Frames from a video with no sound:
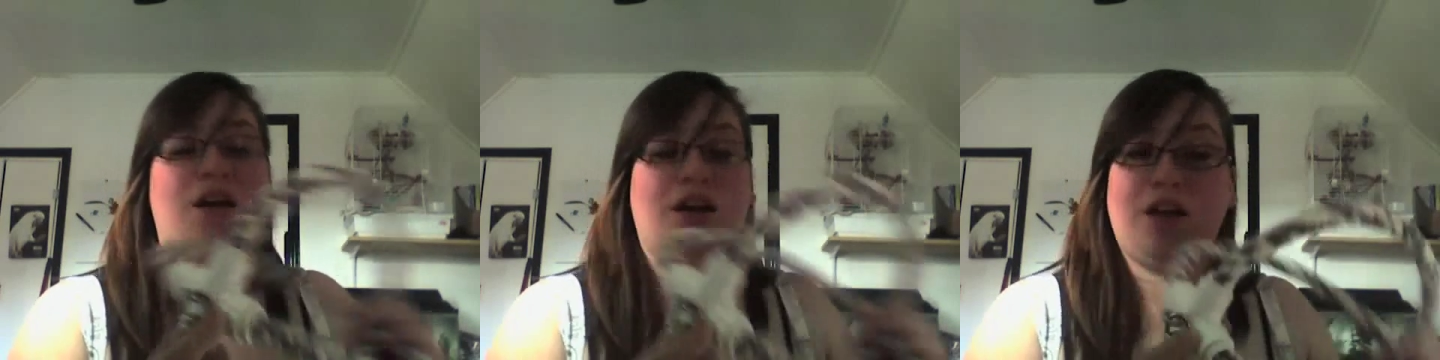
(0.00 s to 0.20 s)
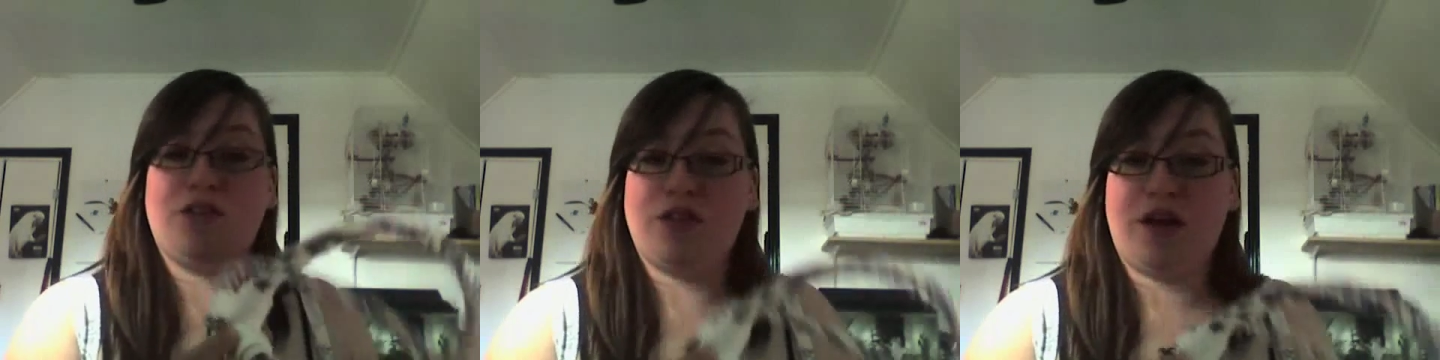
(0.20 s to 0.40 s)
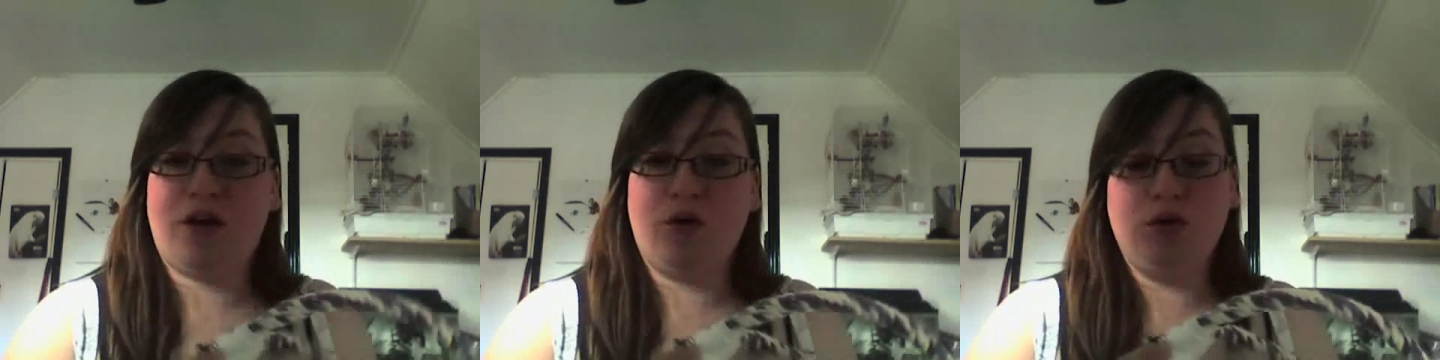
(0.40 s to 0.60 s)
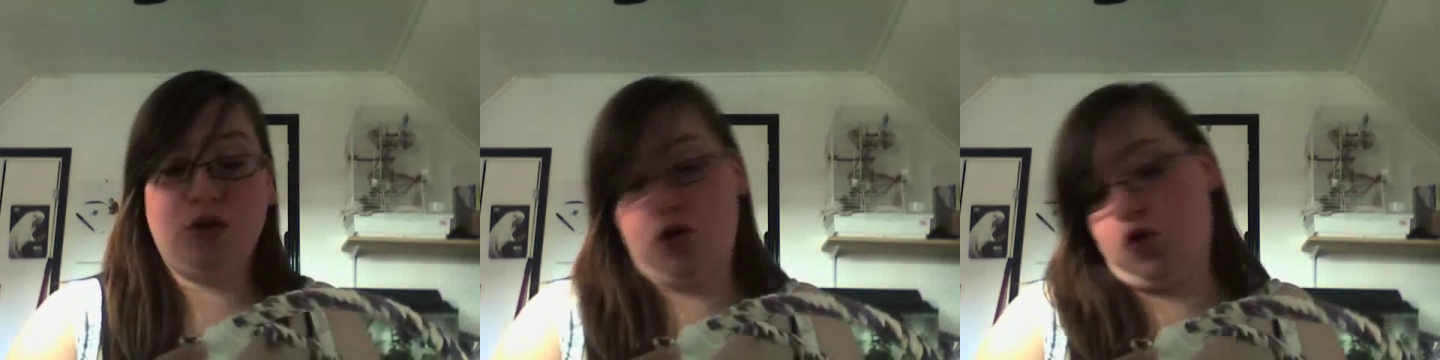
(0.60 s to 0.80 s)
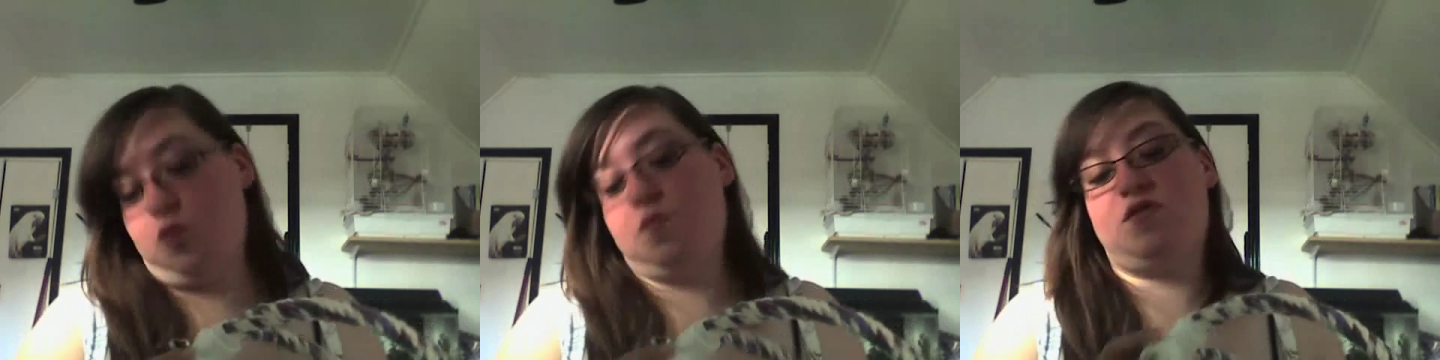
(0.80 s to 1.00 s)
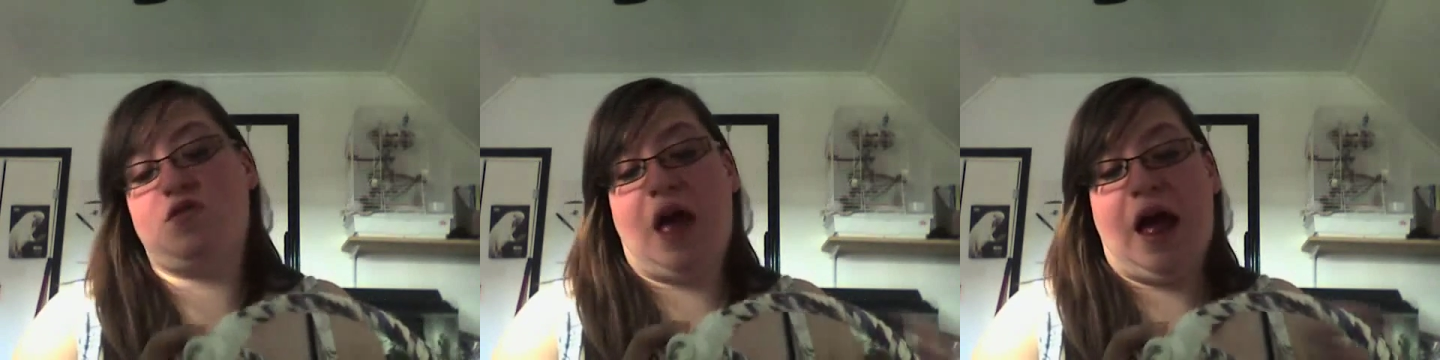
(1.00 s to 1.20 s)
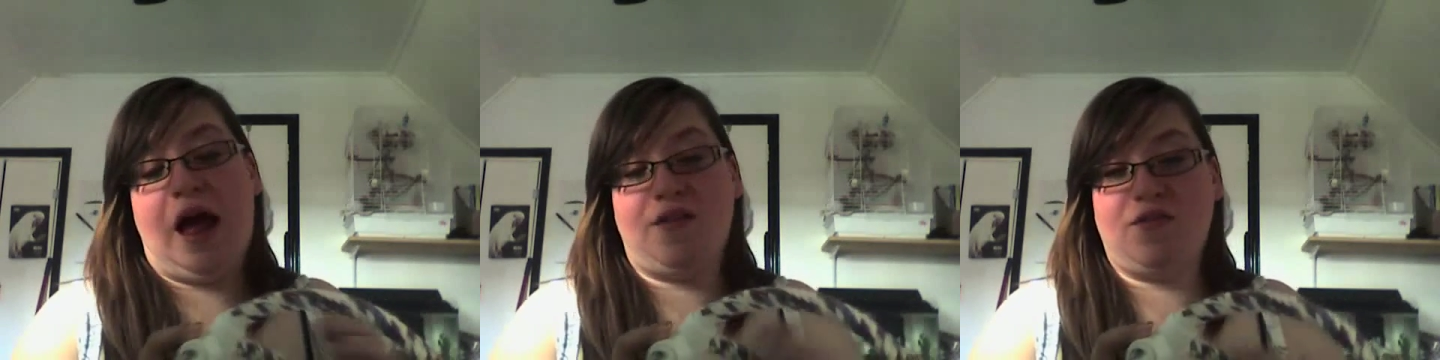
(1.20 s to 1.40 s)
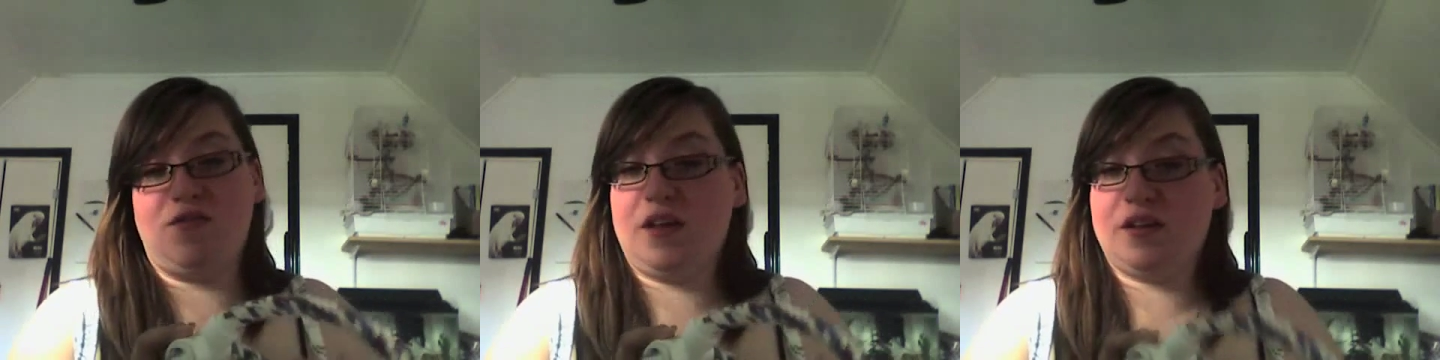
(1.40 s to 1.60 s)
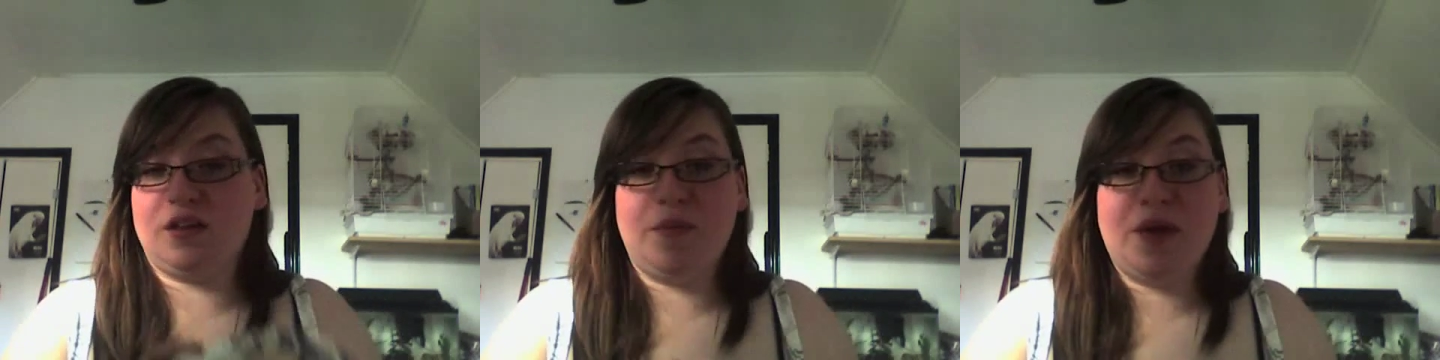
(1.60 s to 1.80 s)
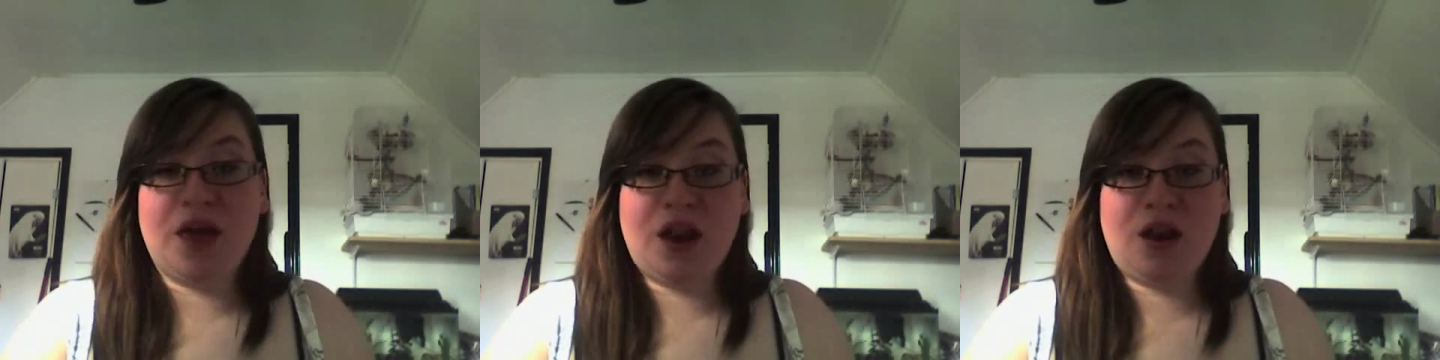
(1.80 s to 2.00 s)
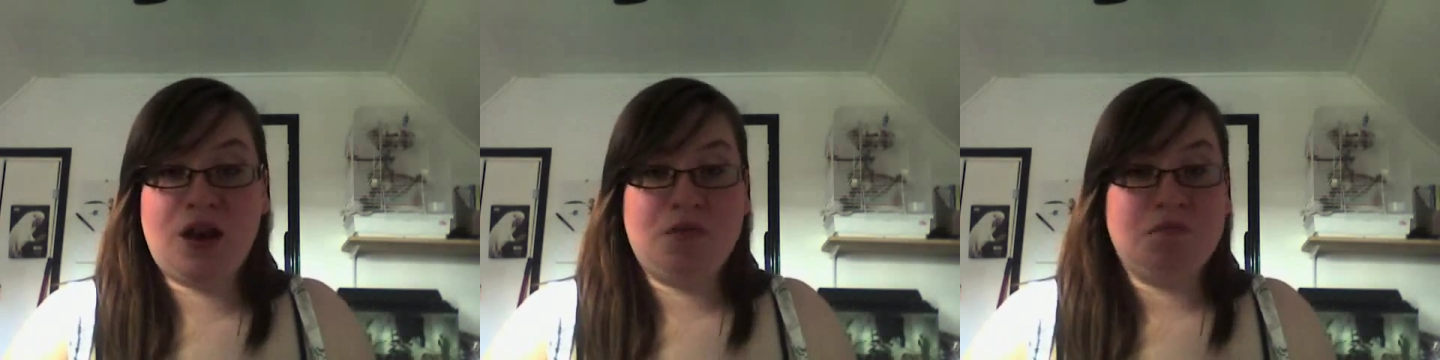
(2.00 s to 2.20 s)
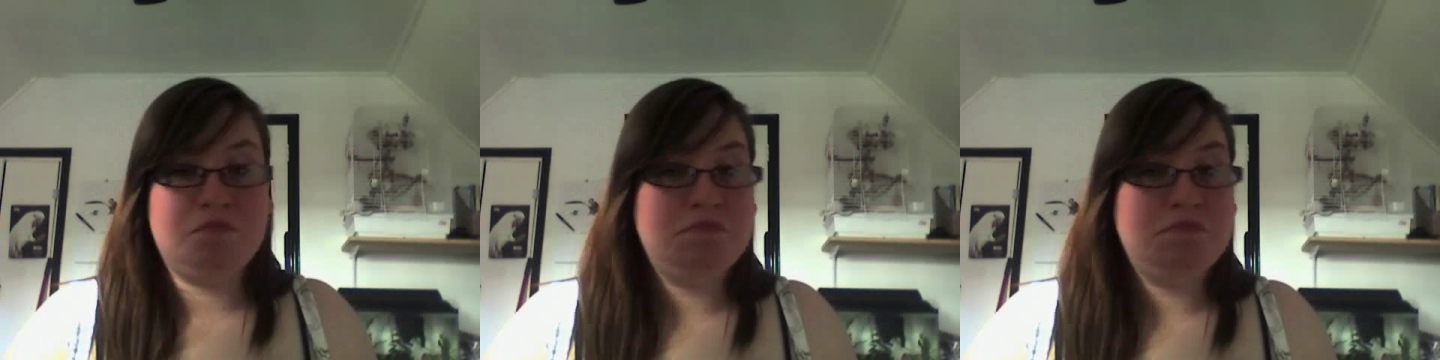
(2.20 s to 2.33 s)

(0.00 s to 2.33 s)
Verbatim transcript: cut the hula hoops and stick them in,